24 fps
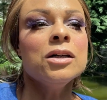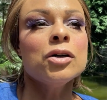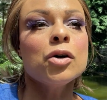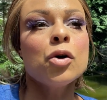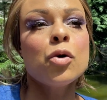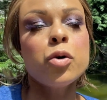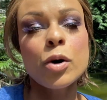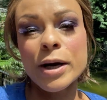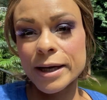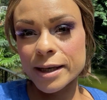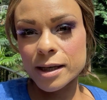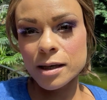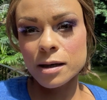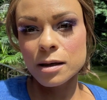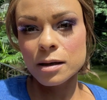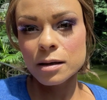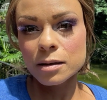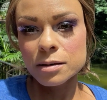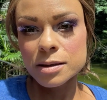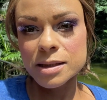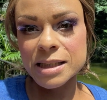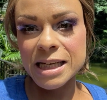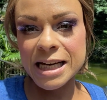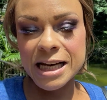quick
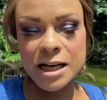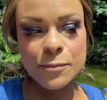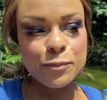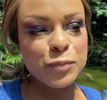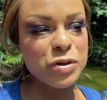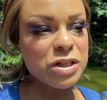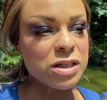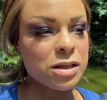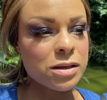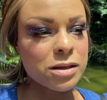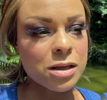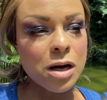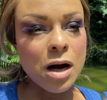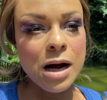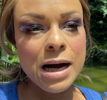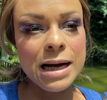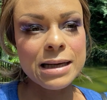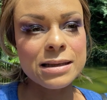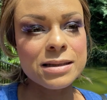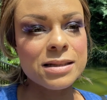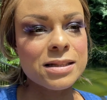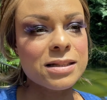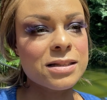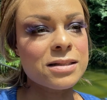tips,
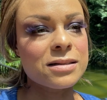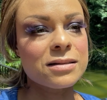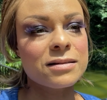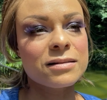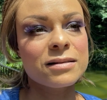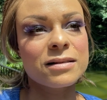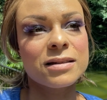thoughts,